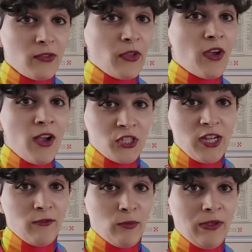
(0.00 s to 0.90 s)
So the
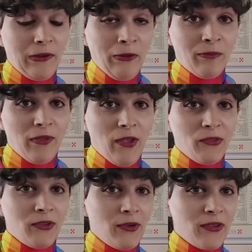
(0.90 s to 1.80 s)
cockchafer beetle,
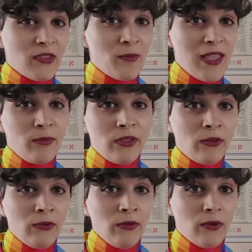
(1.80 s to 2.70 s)
also known as the May
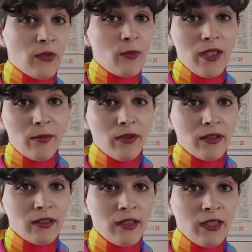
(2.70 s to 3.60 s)
beetle or the May
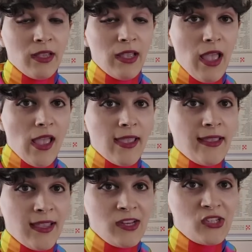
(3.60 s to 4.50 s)
bug,
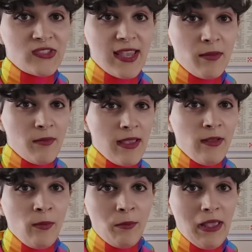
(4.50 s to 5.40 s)
engages in
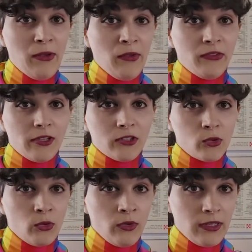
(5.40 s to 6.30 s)
male-male
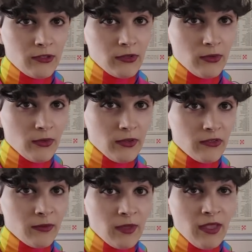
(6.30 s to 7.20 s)
sexual
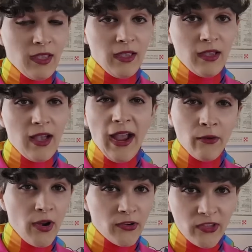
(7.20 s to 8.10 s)
intercourse. I
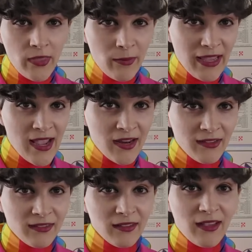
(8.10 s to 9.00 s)
don't understand the
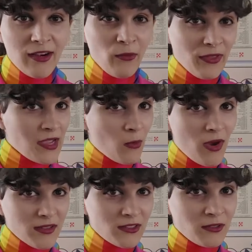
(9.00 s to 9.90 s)
mechanics. I don't think I
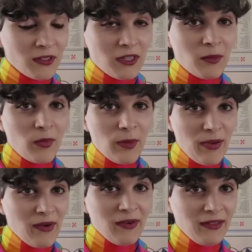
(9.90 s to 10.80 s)
want to, but
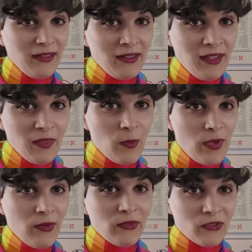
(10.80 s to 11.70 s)
apparently the
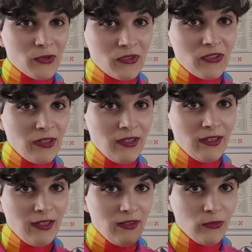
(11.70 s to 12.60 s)
male inserts
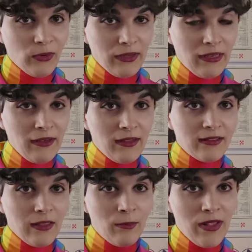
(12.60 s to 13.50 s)
his organ
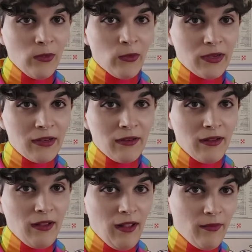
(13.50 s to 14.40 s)
into the male organ
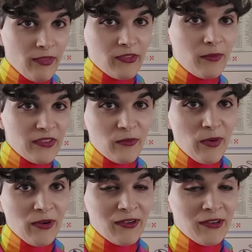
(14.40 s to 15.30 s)
of the
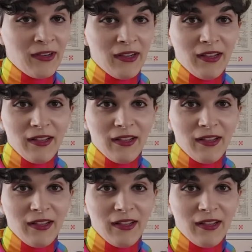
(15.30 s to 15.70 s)
submissive partner.